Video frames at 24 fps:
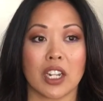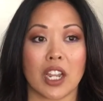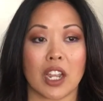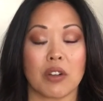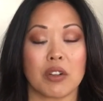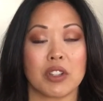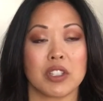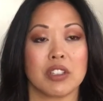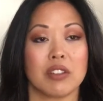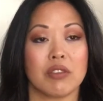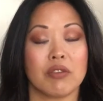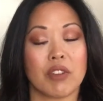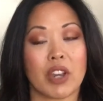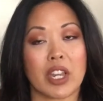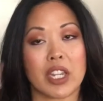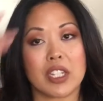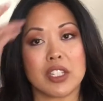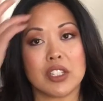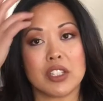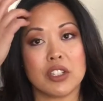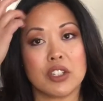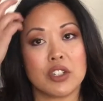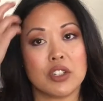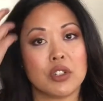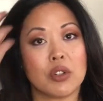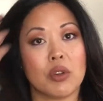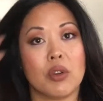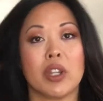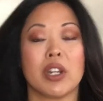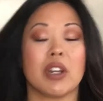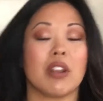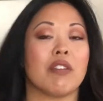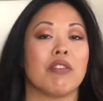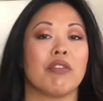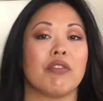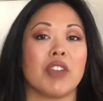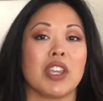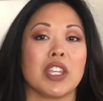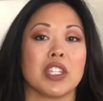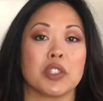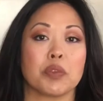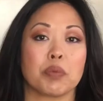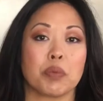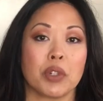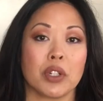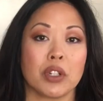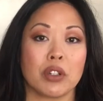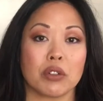I was invited to join a
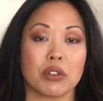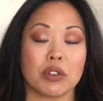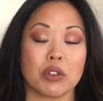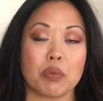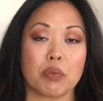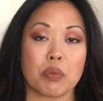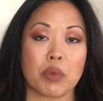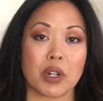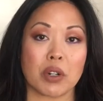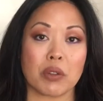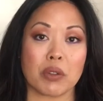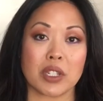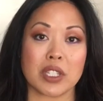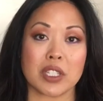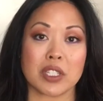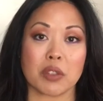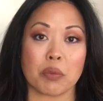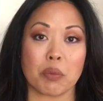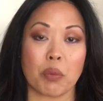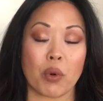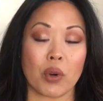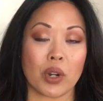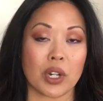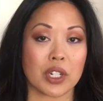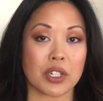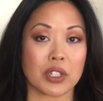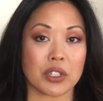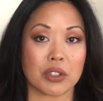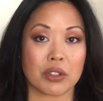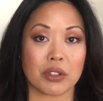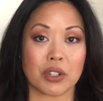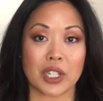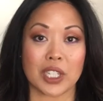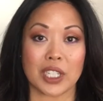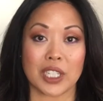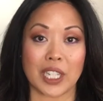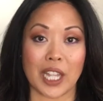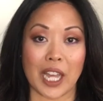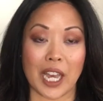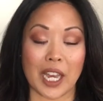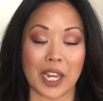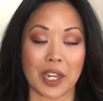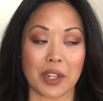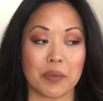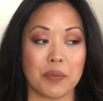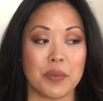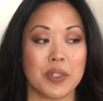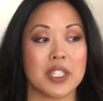Facebook group where we support and do
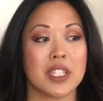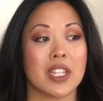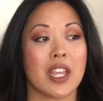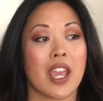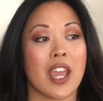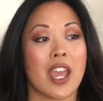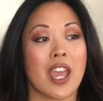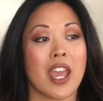collabs.